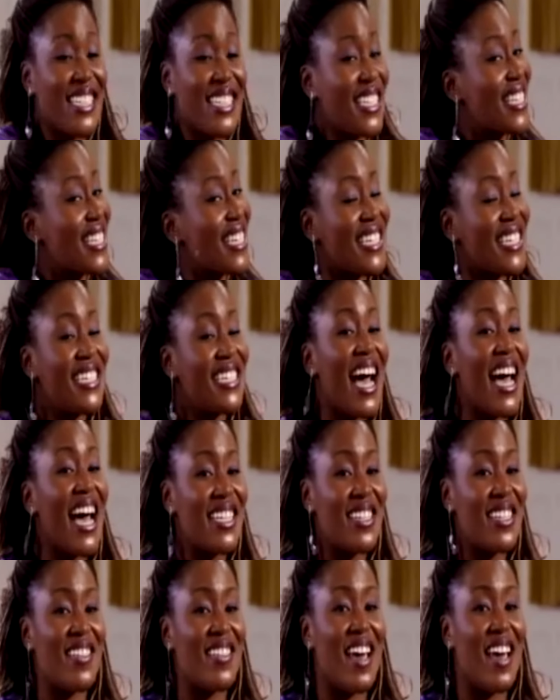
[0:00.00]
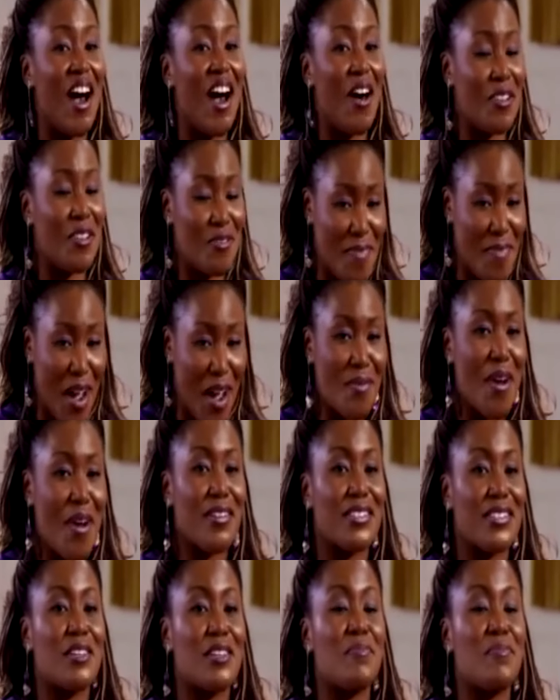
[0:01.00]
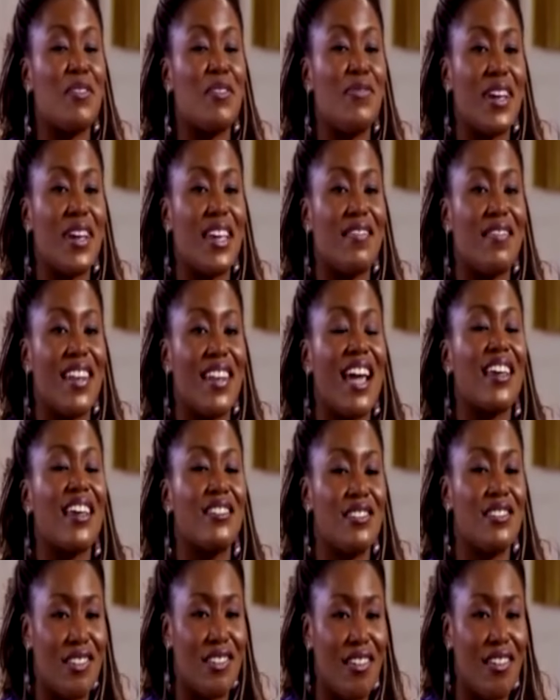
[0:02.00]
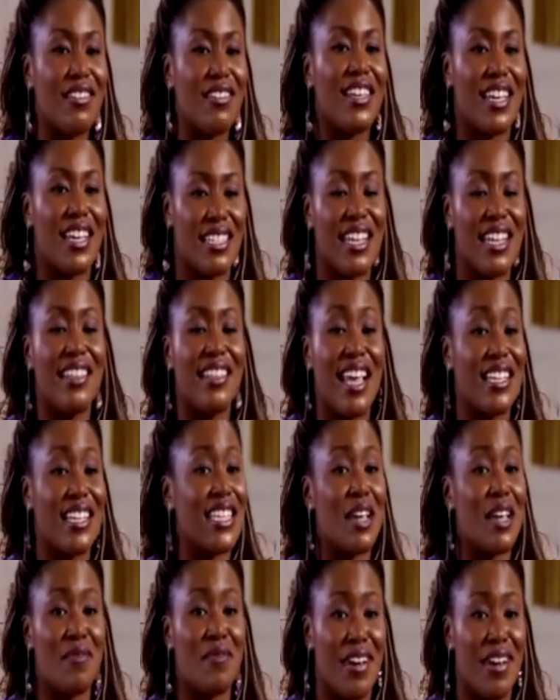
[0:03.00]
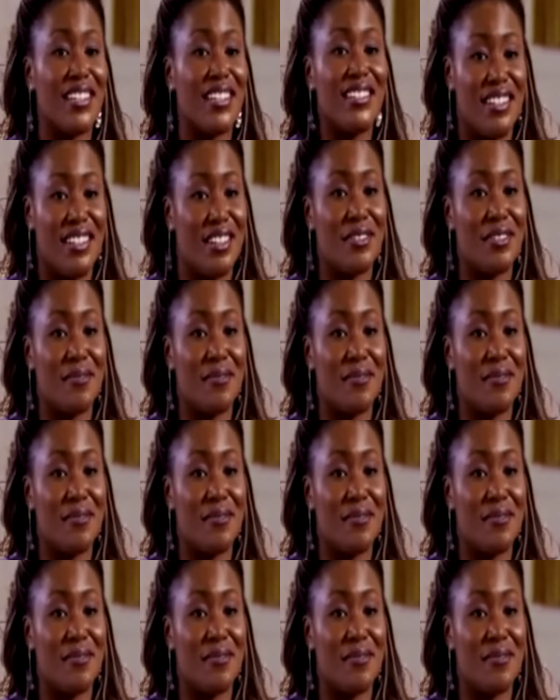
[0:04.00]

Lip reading: Jesus could die so that all of my wrongs could be forgiven, I can certainly extend that same grace